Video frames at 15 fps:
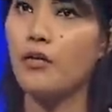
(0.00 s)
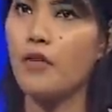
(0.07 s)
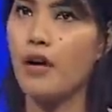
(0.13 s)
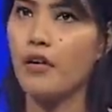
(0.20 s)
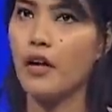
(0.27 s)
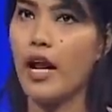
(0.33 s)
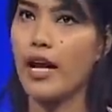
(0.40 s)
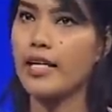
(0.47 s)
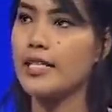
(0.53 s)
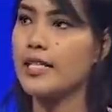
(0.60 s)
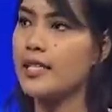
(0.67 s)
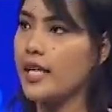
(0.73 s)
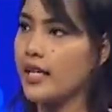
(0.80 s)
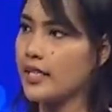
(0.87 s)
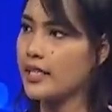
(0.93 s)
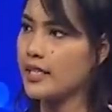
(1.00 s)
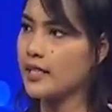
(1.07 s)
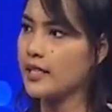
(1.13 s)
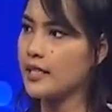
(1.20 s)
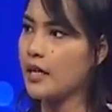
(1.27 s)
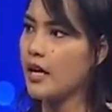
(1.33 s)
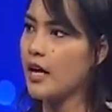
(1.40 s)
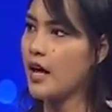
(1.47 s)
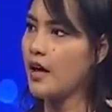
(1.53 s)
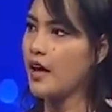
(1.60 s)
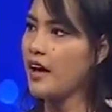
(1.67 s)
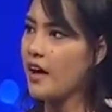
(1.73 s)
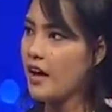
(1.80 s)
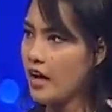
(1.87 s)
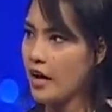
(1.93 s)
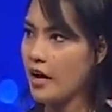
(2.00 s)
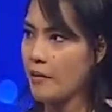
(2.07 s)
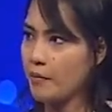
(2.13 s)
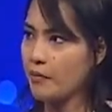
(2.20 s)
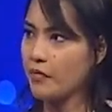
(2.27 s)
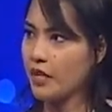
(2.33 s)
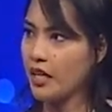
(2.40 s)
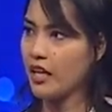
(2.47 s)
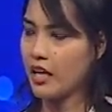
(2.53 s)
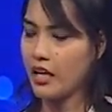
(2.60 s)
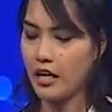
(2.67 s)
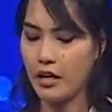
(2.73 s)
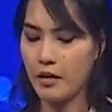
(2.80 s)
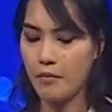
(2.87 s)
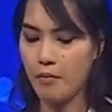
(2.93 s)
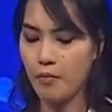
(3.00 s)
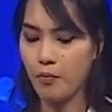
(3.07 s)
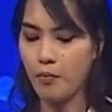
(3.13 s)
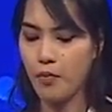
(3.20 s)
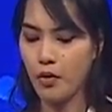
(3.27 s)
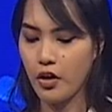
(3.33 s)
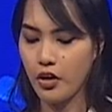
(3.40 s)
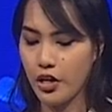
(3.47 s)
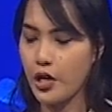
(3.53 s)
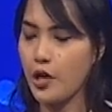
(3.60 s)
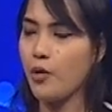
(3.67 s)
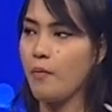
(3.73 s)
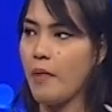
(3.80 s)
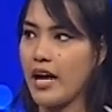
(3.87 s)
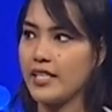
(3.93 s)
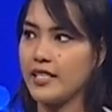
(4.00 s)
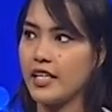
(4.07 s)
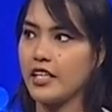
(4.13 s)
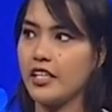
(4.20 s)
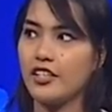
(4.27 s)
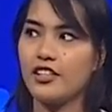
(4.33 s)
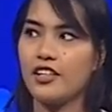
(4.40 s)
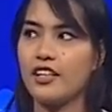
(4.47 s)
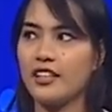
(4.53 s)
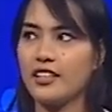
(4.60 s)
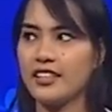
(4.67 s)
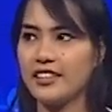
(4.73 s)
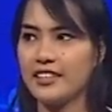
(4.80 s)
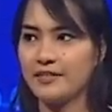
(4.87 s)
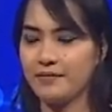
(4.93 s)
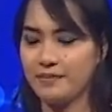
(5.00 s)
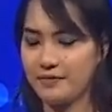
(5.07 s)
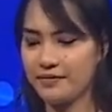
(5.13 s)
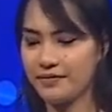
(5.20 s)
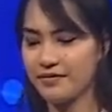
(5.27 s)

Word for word: around like six um, Borneo bass and guitars. How long